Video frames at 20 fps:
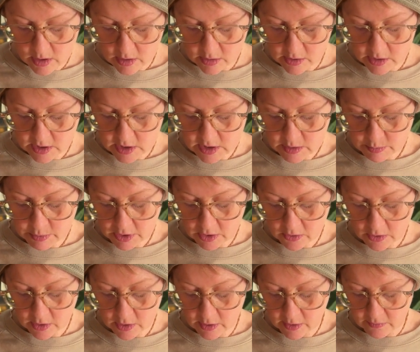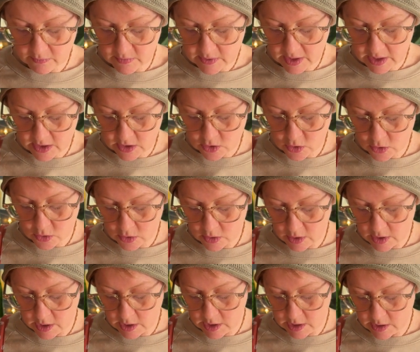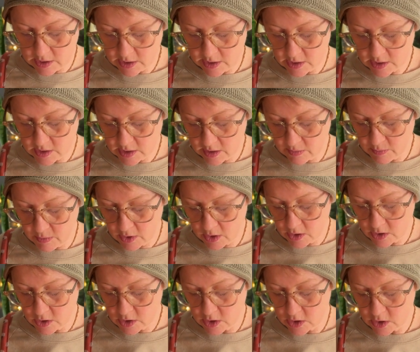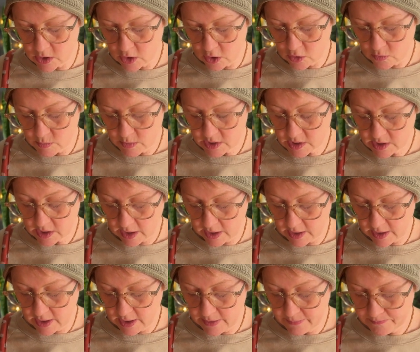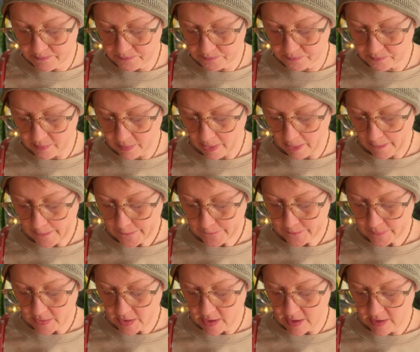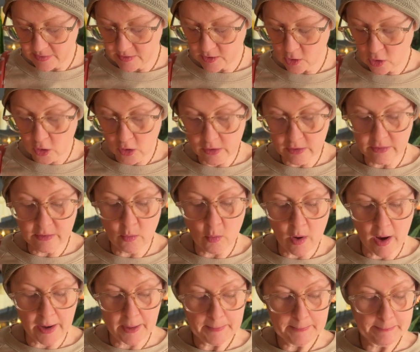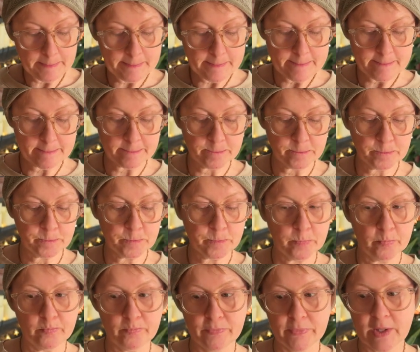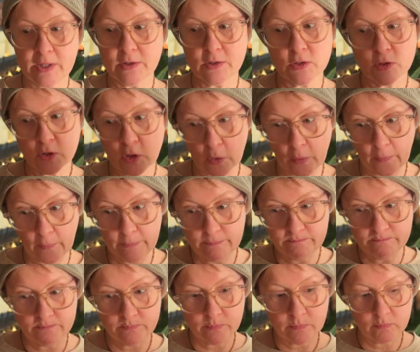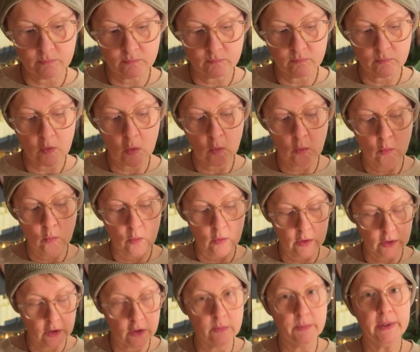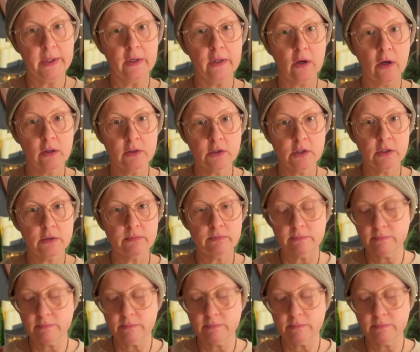the spirit of nature and the subconscious human psyche, and the call of the wild. So, what are you being called to?